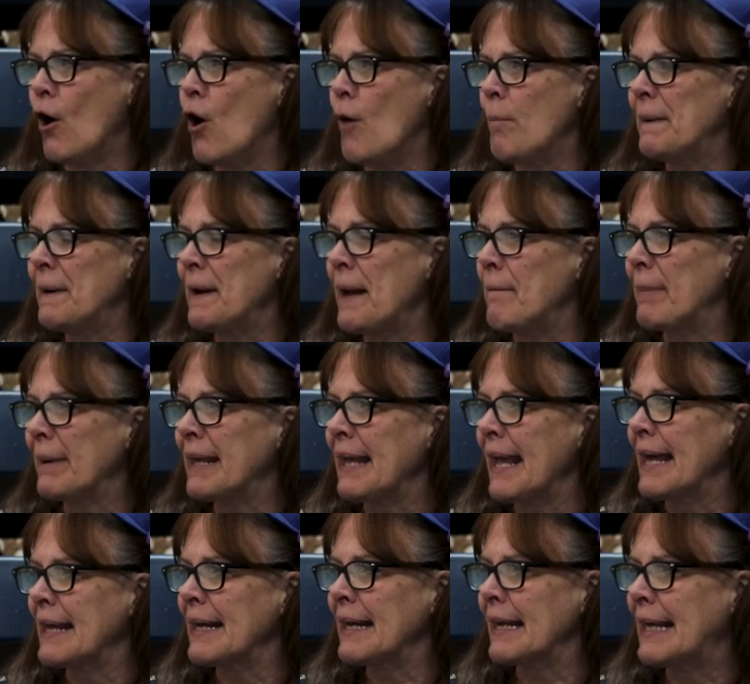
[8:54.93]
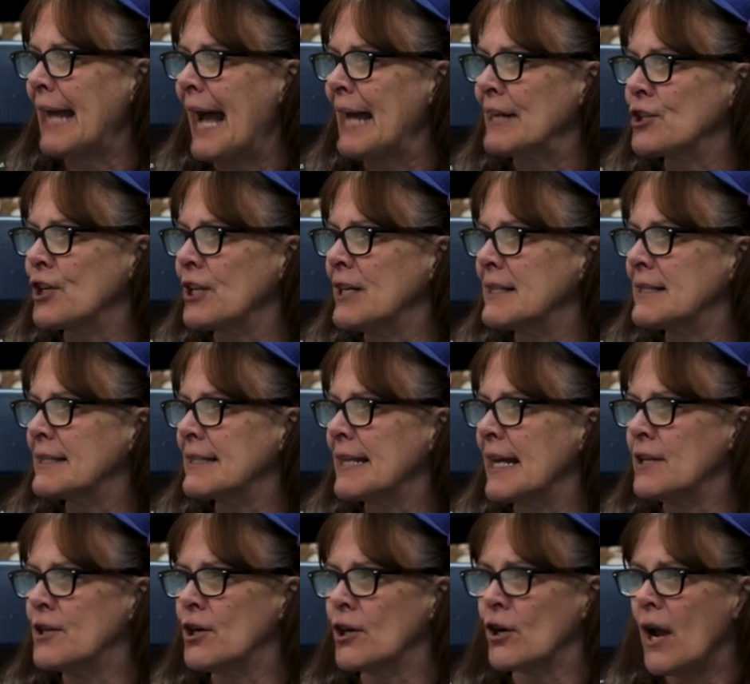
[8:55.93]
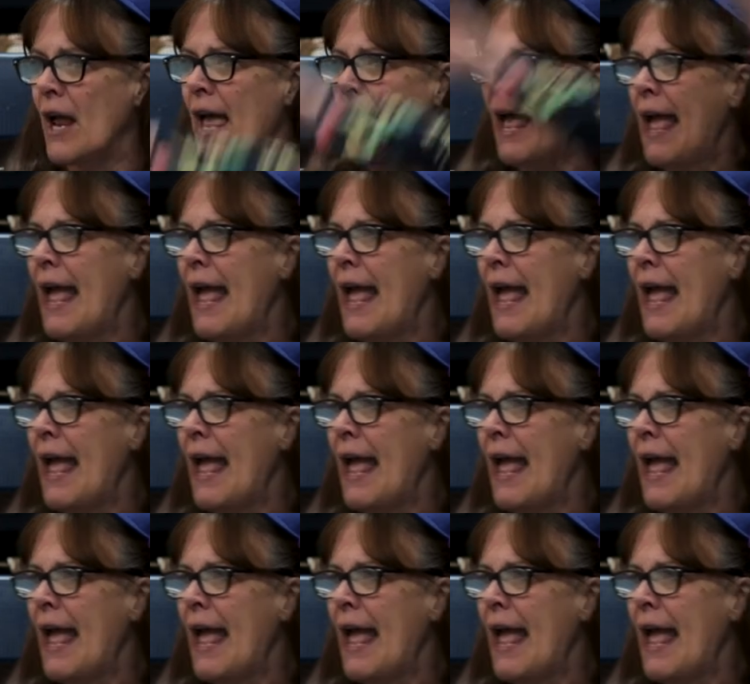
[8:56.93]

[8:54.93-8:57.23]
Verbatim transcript: open up a can of gotcha and send her